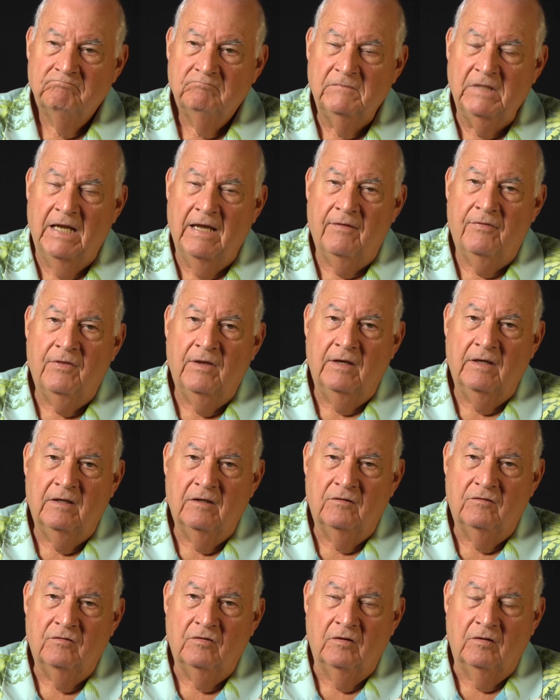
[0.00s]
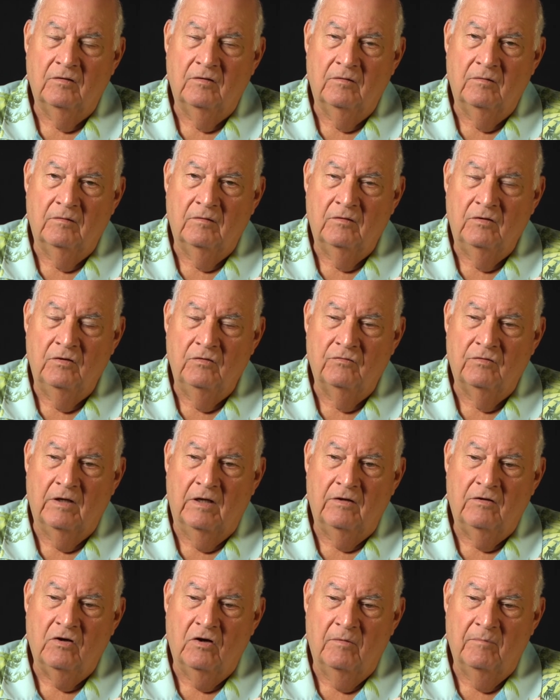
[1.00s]
Yeah, I think it's, uh, use
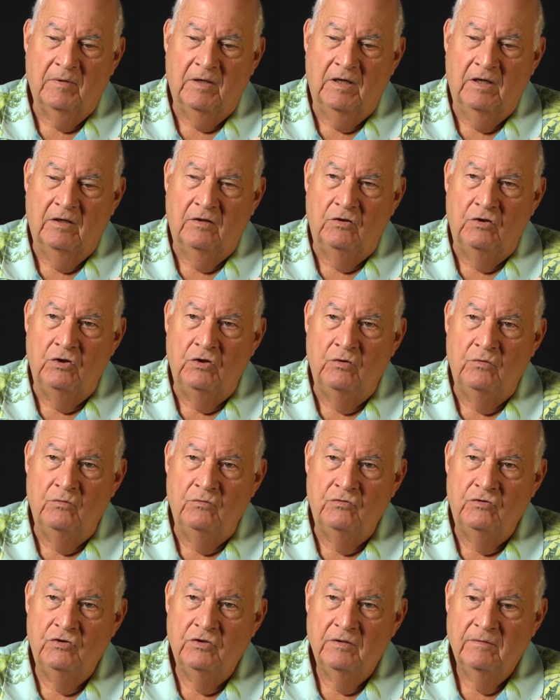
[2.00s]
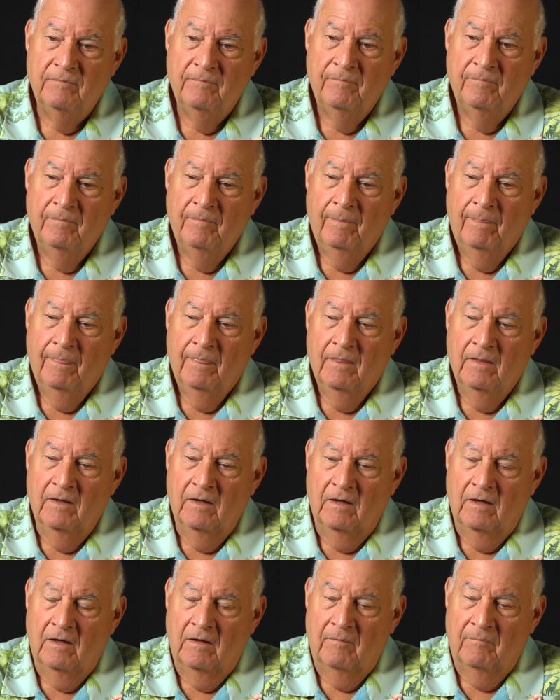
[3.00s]
that term again, huge.
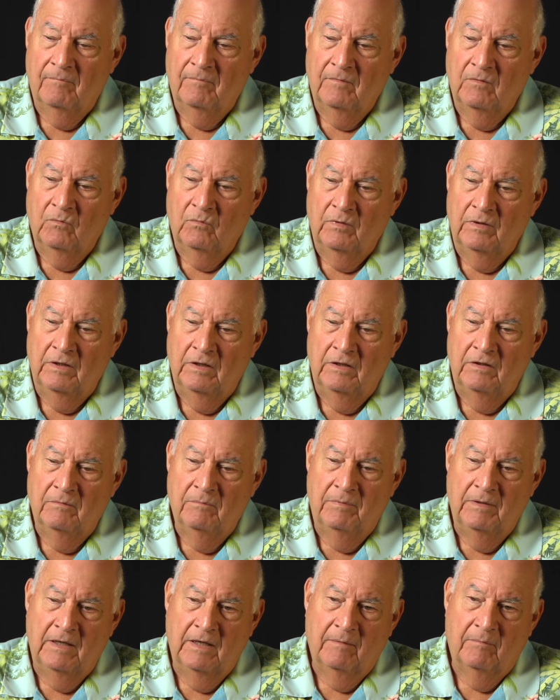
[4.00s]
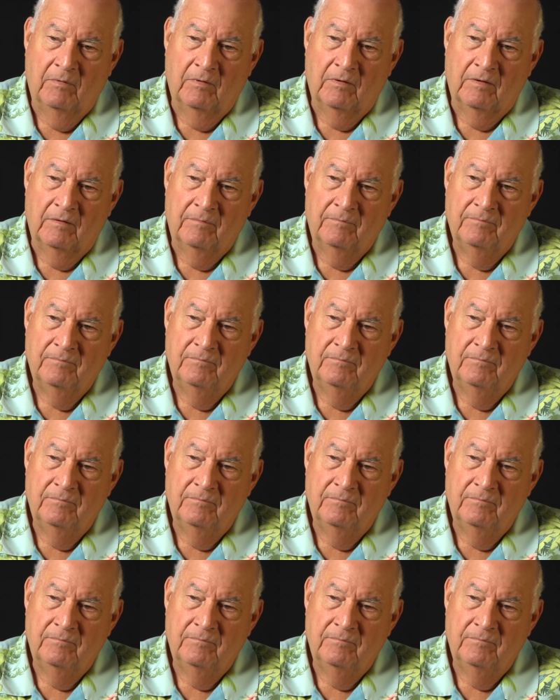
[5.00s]
Um, we need to be able to